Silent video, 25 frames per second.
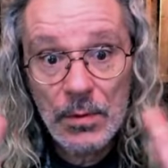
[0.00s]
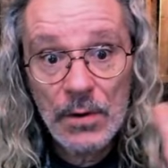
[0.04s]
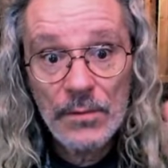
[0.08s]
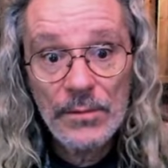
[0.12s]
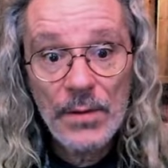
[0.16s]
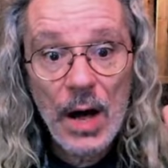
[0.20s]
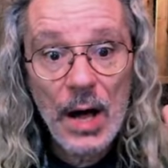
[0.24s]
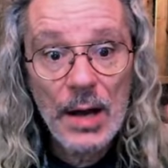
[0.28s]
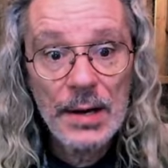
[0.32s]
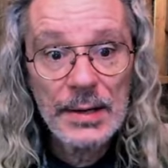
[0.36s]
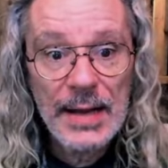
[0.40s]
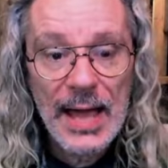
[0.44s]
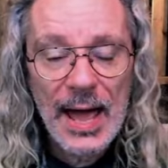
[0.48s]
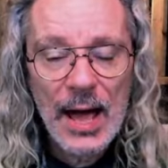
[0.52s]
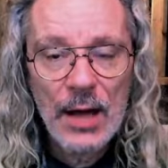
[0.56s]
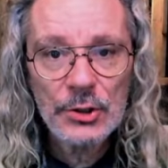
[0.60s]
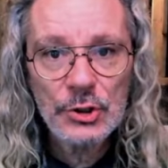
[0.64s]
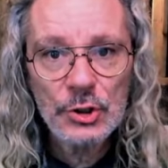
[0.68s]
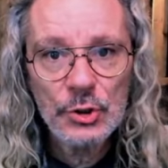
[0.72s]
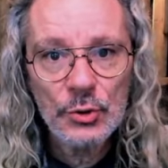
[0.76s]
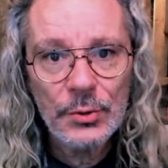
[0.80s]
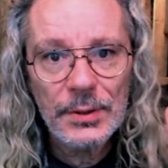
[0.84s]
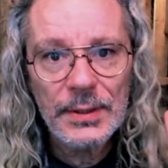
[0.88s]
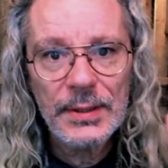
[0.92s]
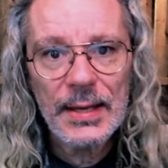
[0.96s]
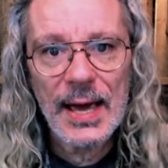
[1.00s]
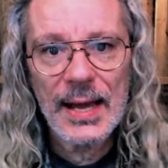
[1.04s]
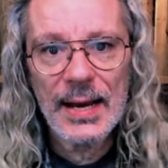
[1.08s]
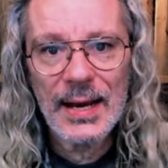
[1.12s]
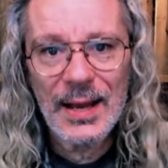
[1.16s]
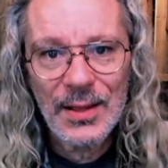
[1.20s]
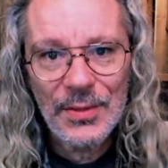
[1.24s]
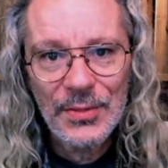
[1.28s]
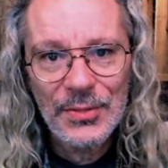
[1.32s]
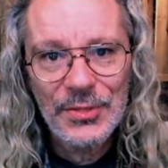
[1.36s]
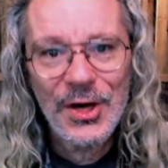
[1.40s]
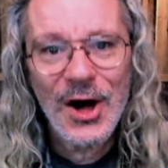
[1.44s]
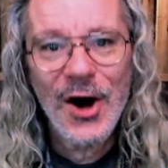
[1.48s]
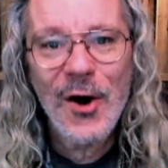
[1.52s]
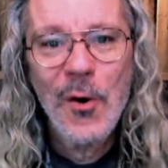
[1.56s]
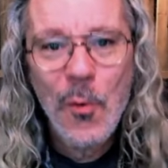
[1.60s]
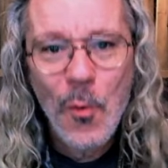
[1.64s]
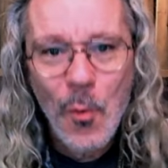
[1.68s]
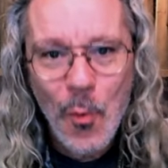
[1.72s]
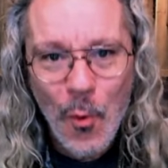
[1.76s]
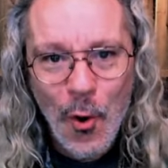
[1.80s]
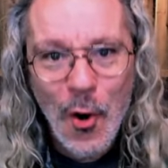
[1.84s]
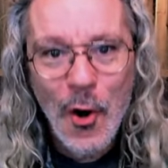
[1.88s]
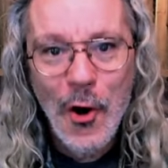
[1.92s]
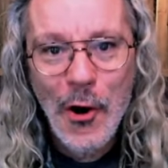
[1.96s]
to move on now to getting the
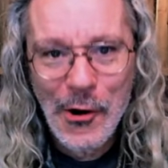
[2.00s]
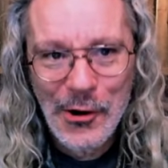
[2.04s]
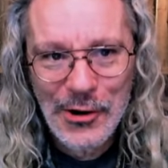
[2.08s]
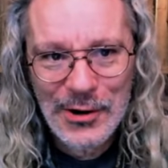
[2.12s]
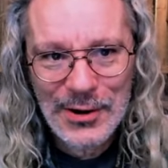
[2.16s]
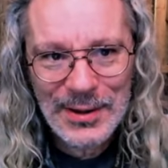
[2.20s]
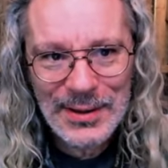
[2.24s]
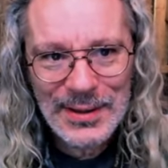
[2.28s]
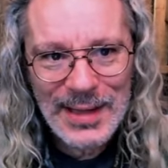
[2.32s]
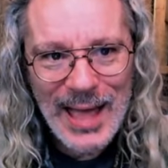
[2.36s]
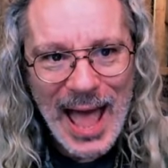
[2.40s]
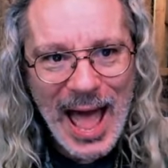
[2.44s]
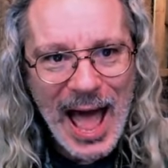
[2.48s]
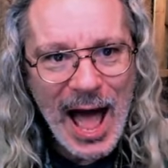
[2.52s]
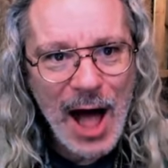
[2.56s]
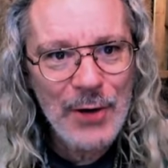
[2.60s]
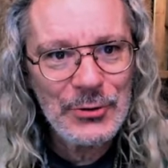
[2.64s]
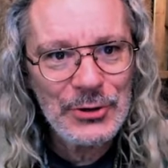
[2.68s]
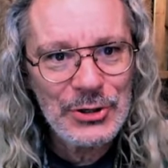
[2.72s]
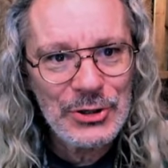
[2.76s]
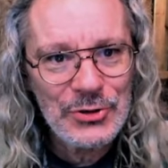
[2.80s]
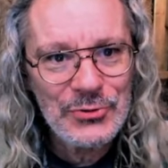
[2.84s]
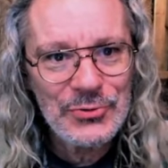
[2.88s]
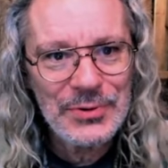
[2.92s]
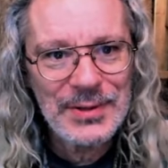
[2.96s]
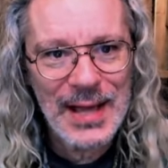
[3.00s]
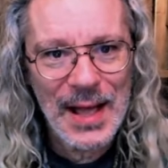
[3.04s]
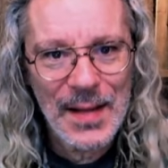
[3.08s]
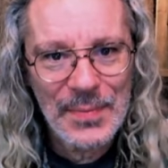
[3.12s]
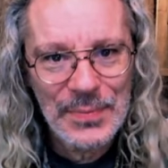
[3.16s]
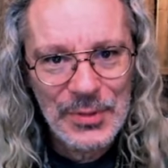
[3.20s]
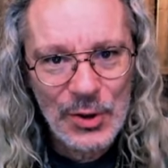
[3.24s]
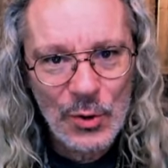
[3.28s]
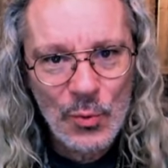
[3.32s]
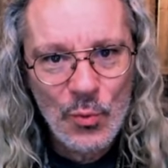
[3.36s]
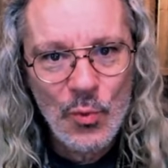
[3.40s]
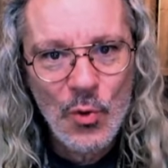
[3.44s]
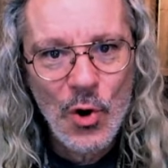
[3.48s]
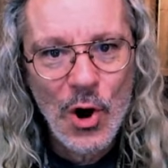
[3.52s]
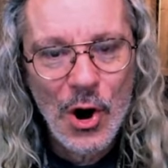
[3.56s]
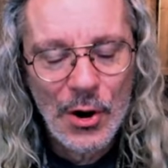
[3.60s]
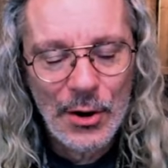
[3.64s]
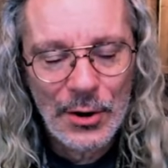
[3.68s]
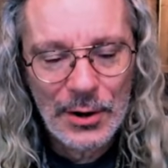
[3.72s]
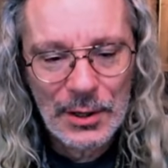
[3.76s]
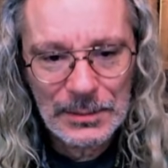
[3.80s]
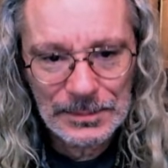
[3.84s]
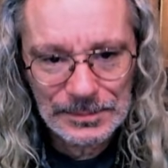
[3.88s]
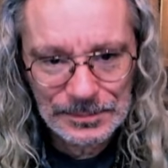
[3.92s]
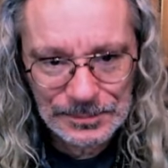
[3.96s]
work. How do you get the
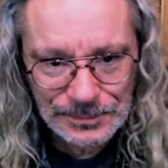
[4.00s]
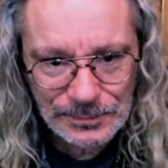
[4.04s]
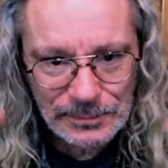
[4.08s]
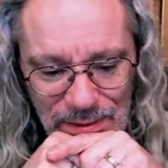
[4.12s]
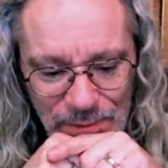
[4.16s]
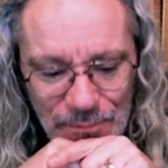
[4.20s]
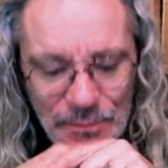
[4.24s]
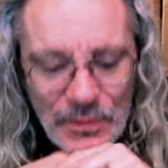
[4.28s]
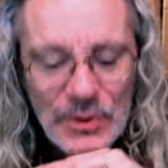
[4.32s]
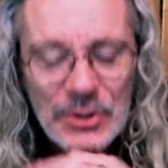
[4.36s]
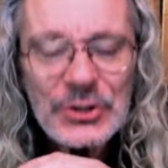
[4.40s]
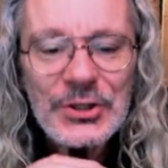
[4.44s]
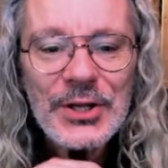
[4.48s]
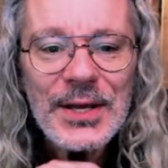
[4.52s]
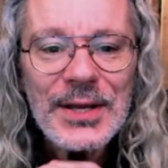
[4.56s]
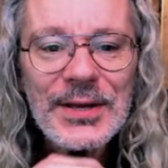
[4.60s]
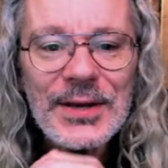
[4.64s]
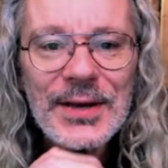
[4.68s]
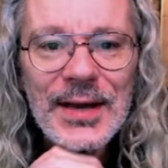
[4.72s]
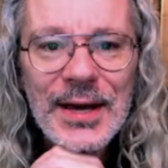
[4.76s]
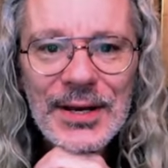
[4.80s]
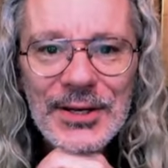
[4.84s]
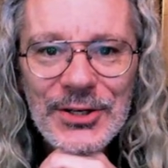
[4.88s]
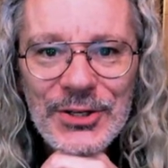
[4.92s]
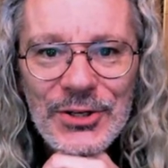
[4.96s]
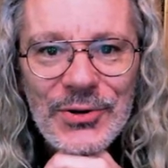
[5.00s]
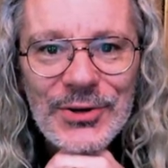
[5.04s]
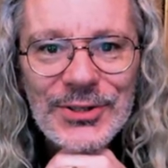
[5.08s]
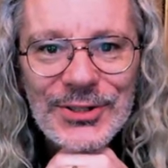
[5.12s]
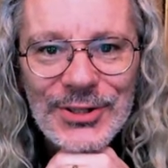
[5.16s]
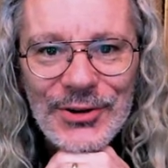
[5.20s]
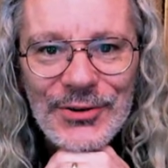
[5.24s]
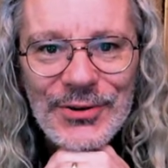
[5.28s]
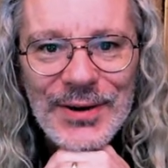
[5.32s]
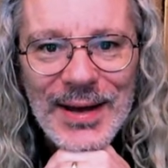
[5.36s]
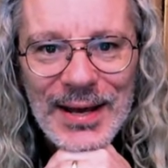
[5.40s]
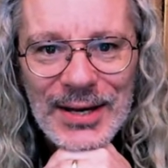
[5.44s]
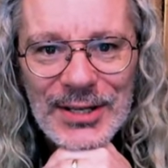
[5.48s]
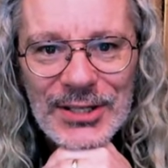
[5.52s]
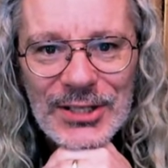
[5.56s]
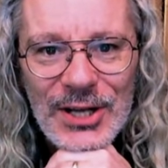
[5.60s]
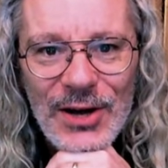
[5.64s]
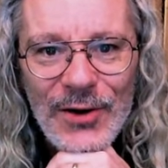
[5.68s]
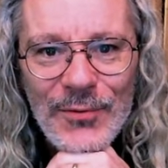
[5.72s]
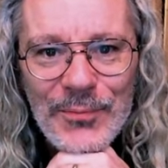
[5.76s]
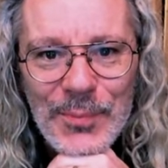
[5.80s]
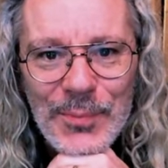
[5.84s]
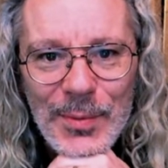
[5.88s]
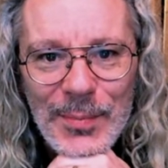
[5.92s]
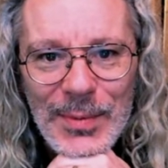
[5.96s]
work? The first thing you got to do is learn how to
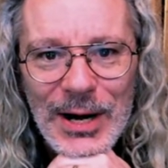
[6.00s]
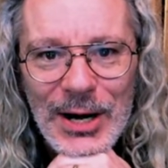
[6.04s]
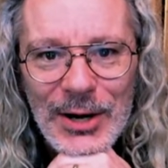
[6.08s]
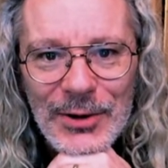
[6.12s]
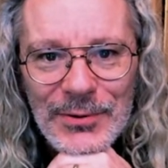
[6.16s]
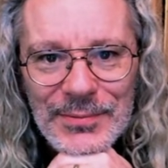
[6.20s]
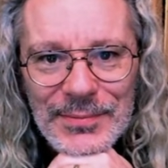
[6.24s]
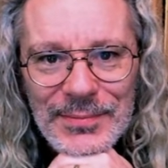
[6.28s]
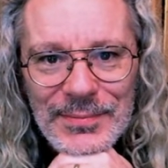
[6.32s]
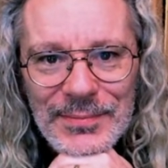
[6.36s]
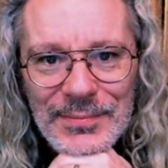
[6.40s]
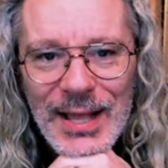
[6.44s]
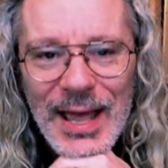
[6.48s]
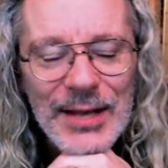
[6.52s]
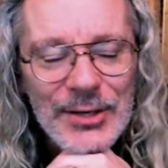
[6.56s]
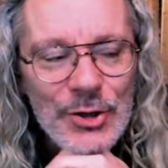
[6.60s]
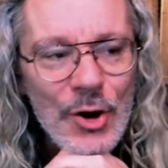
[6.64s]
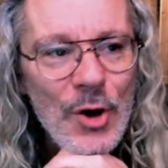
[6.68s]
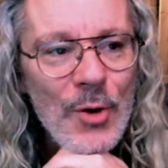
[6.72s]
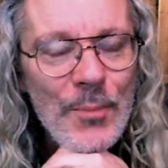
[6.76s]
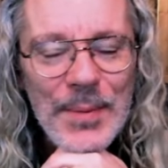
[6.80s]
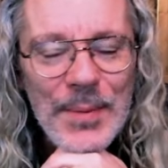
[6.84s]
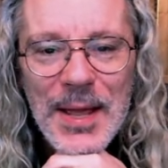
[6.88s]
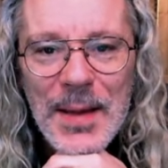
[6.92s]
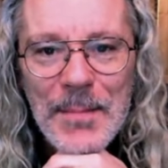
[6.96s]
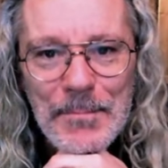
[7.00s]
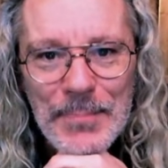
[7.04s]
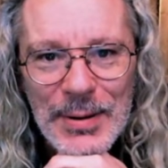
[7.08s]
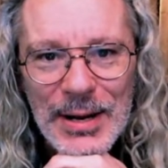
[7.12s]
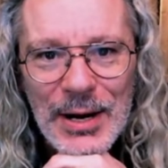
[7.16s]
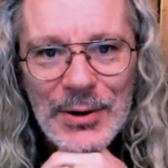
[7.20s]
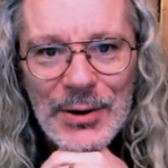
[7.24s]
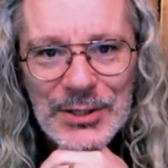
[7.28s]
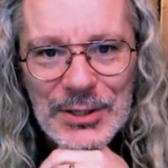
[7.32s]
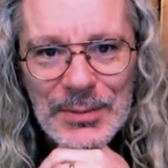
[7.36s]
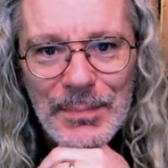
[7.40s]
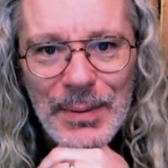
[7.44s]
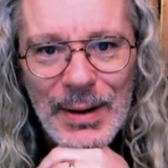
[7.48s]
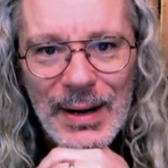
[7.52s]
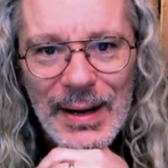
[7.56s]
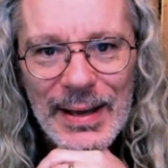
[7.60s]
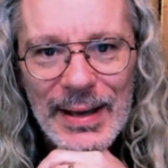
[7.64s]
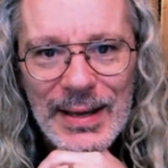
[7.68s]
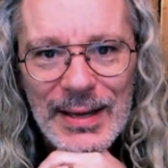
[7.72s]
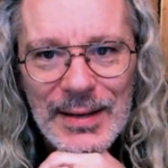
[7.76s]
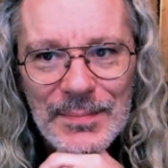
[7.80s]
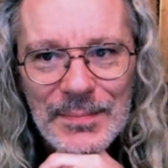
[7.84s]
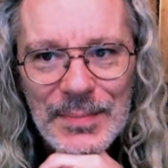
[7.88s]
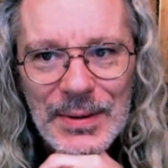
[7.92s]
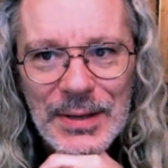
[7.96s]
self promote and don't be embarrassed
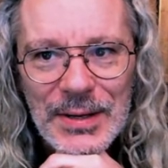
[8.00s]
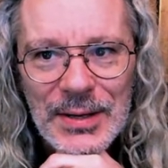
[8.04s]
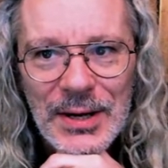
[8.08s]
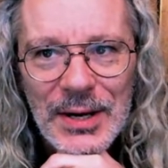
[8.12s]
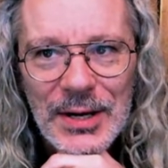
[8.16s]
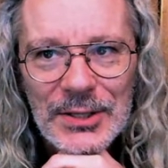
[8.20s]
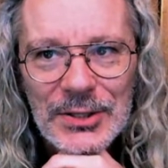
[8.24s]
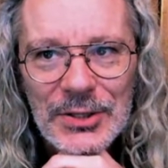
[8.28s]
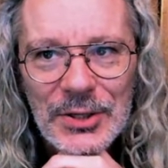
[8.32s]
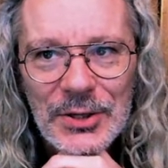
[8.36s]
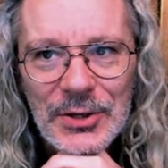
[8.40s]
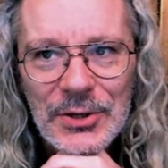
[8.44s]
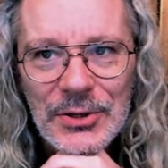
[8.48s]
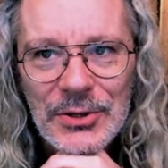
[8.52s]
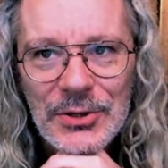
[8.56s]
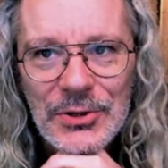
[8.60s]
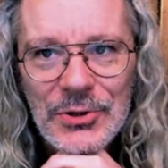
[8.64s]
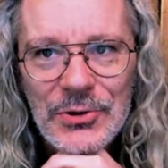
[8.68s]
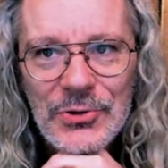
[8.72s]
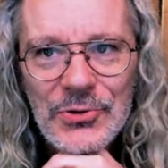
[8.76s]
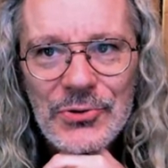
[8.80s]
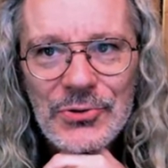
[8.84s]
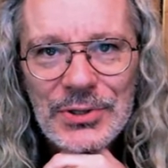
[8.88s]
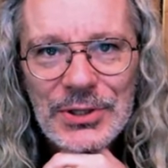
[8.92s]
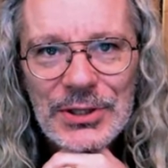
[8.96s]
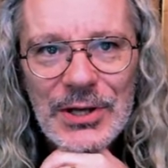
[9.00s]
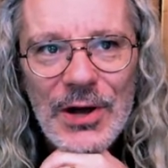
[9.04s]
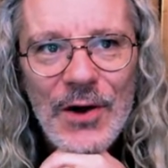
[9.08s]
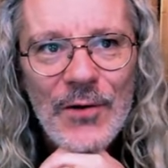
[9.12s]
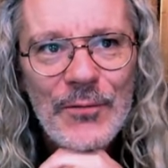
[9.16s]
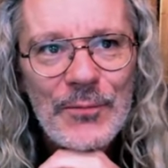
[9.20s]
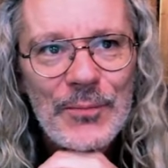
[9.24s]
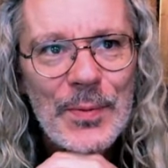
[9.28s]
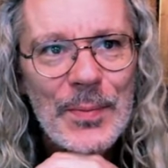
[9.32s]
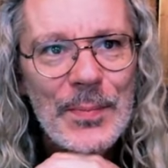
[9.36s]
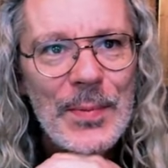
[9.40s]
by it because you self